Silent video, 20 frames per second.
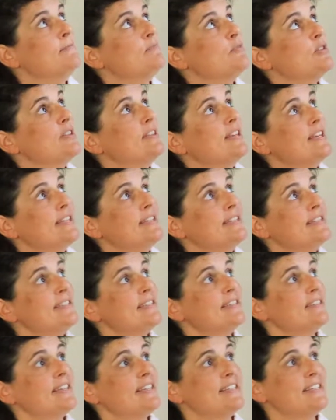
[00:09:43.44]
So
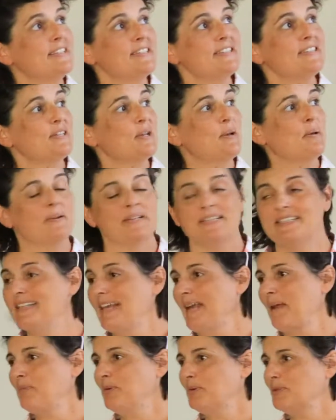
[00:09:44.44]
this is some
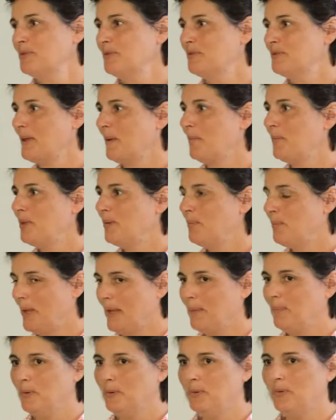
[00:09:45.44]
examples of some of the
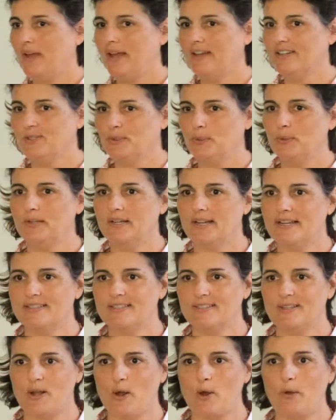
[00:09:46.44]
people that joined
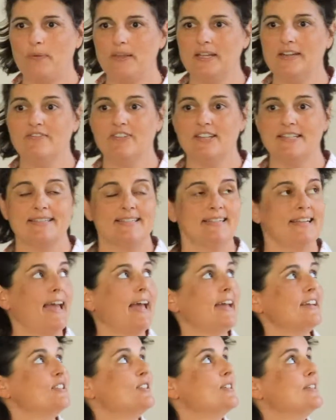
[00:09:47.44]
us on the
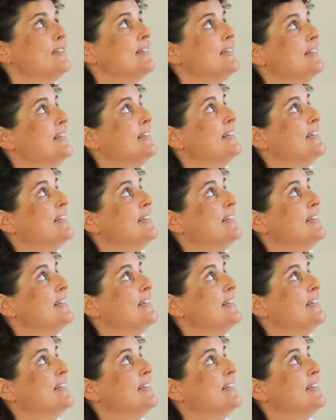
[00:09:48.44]
investigation.